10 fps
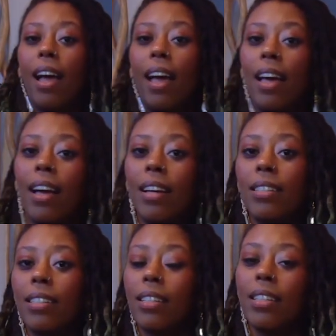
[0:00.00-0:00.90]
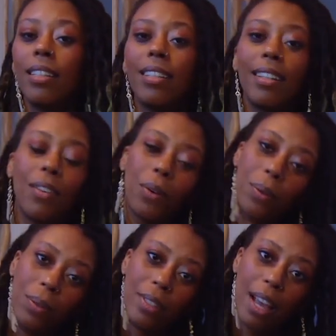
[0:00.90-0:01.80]
and
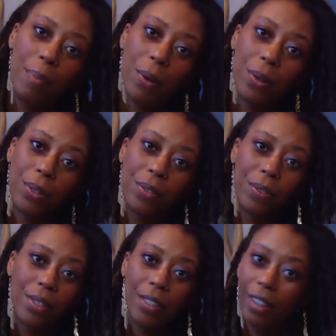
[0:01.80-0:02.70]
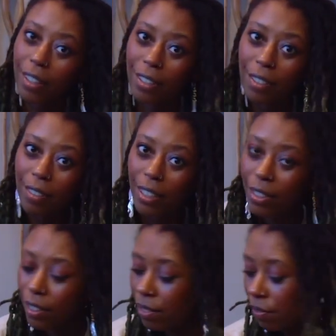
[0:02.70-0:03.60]
hold that pose for as long as you need to.